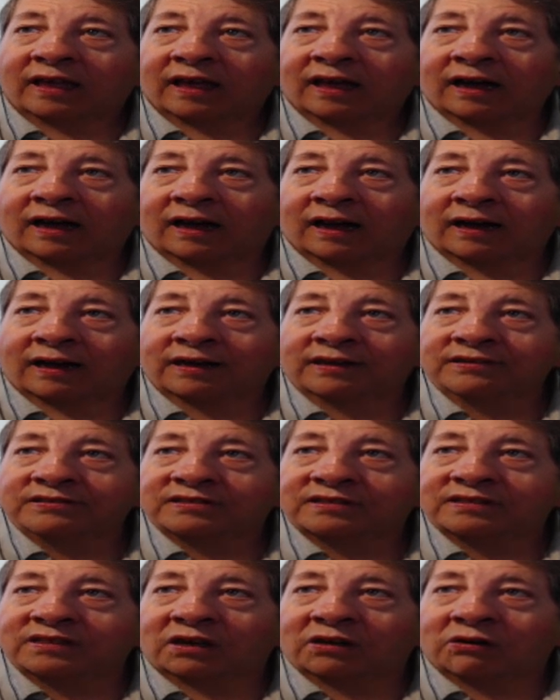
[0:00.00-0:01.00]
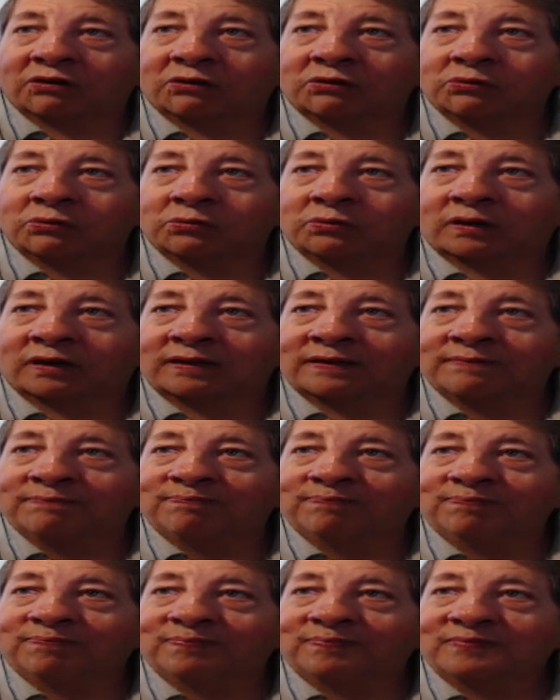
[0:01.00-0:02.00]
So
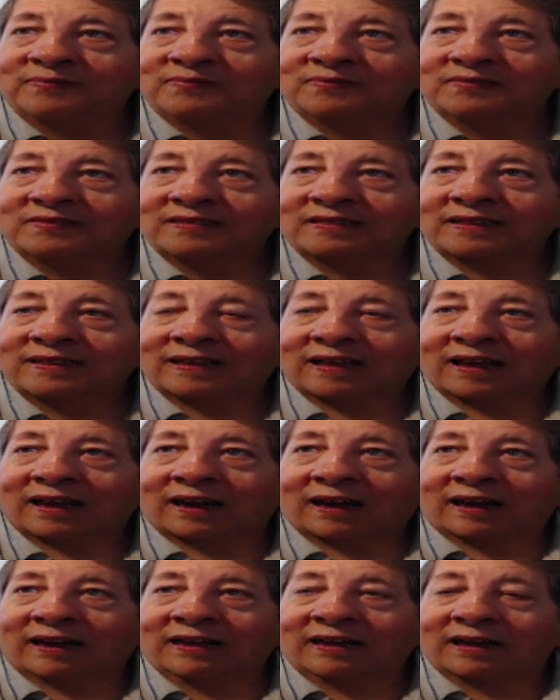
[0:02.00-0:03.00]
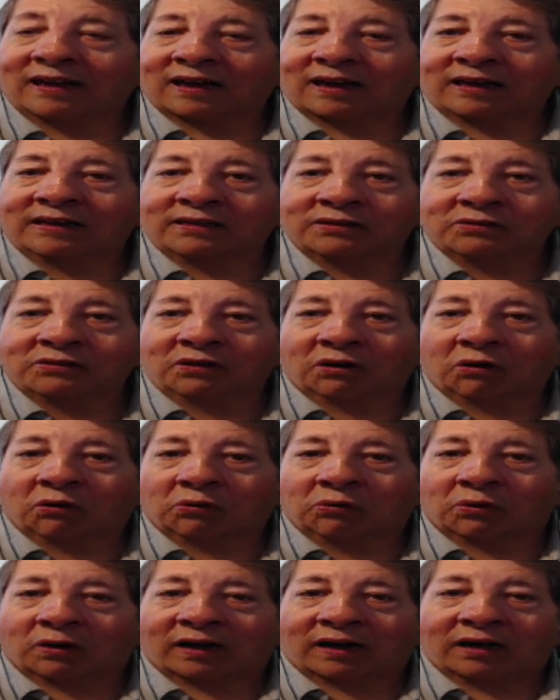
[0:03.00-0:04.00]
I don't
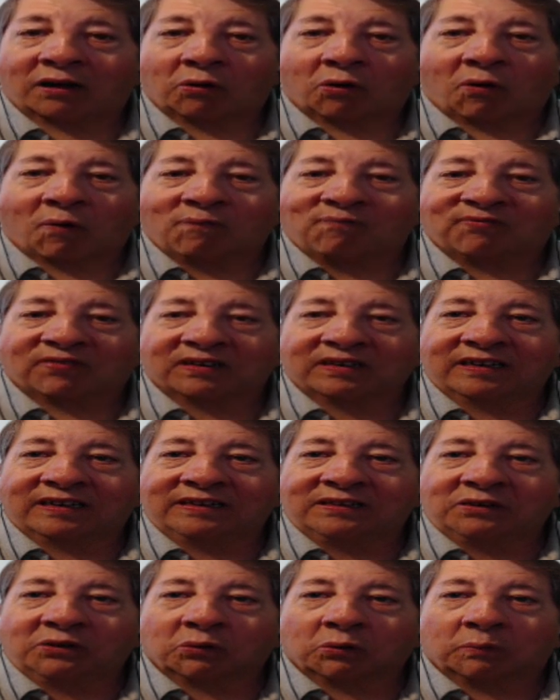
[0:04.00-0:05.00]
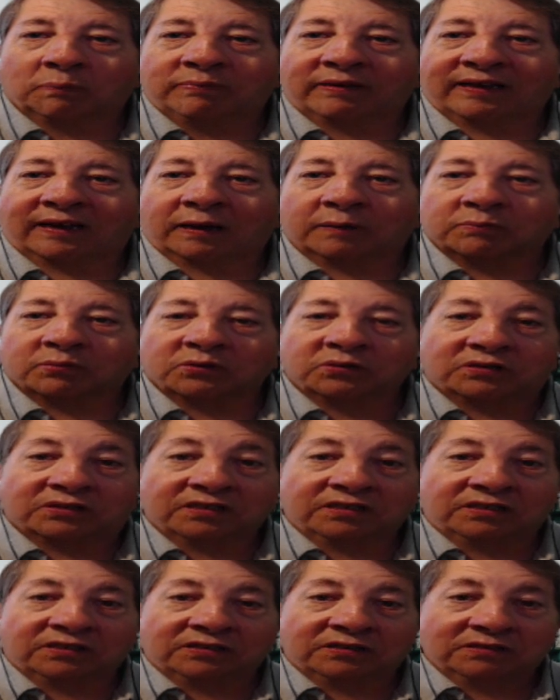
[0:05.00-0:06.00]
know. Hopefully you'll be able
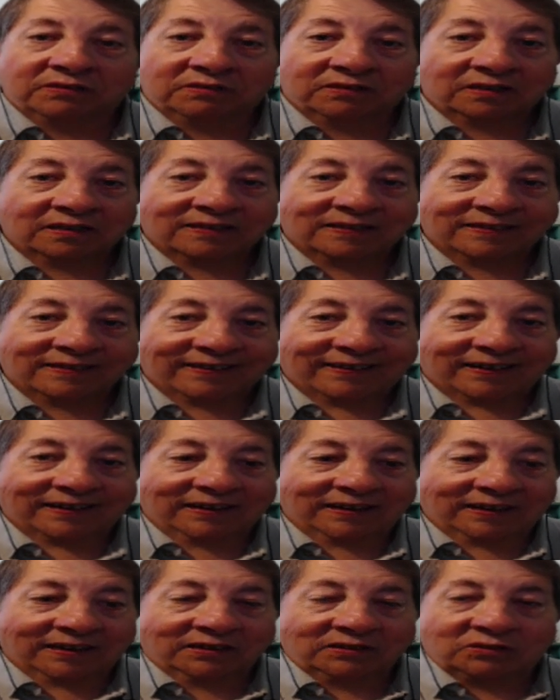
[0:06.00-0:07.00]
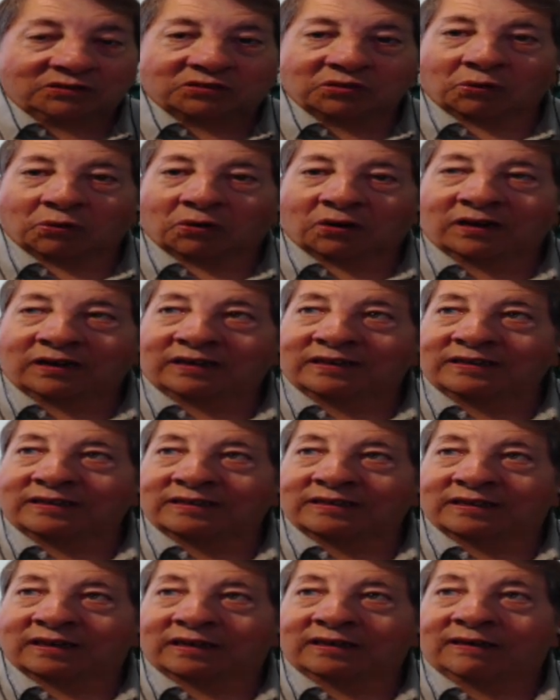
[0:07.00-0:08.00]
to join.
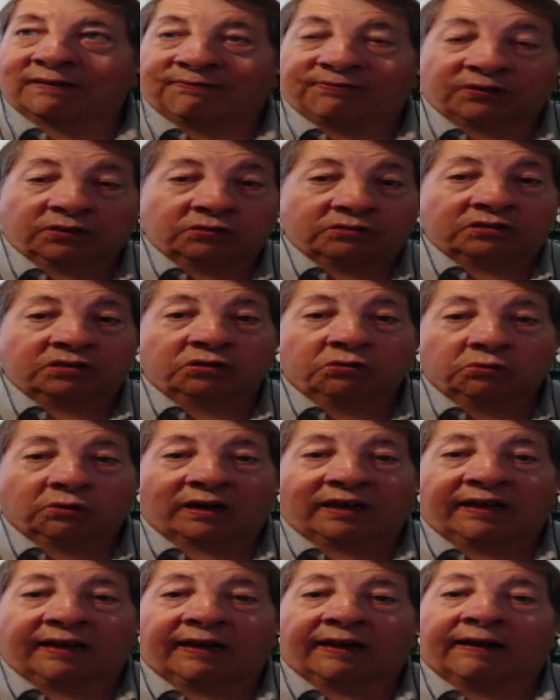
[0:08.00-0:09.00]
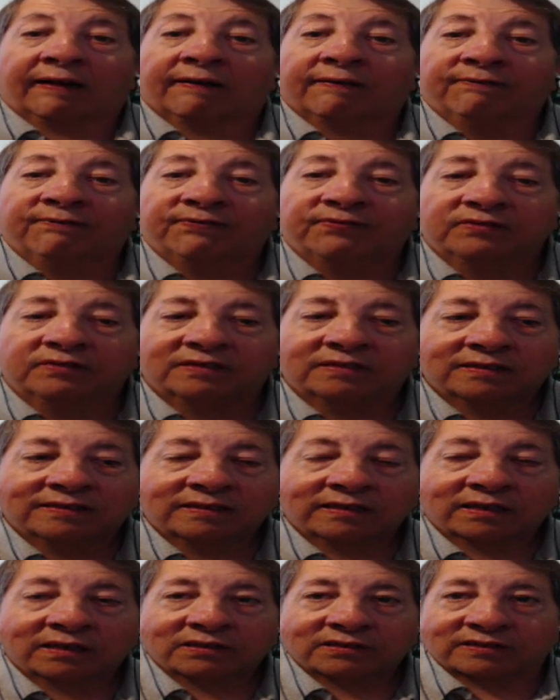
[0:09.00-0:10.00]
And if you do have
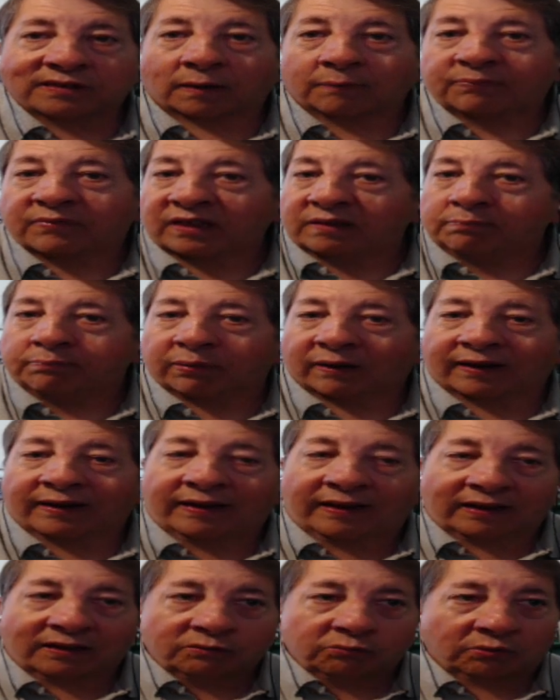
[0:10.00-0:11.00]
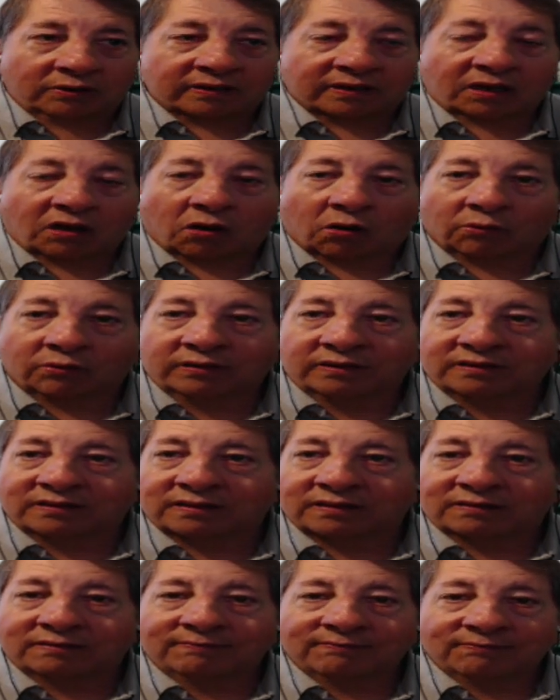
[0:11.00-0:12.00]
something planned, we can always